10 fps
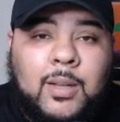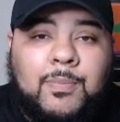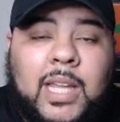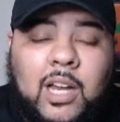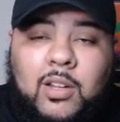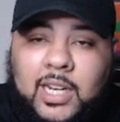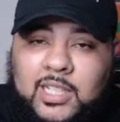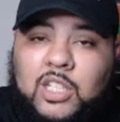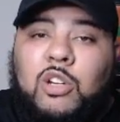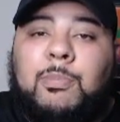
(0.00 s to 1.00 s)
Now, like I
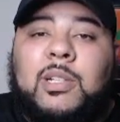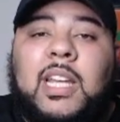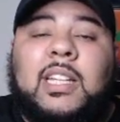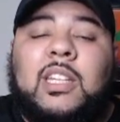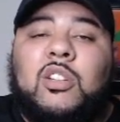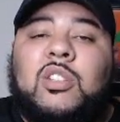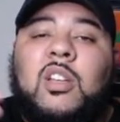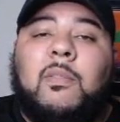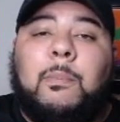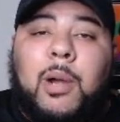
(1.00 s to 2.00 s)
said, you're protecting
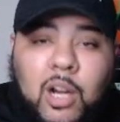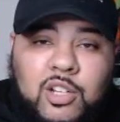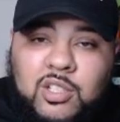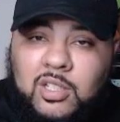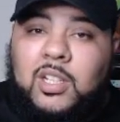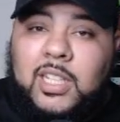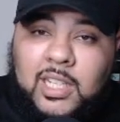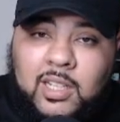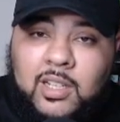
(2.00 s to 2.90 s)
yourself personally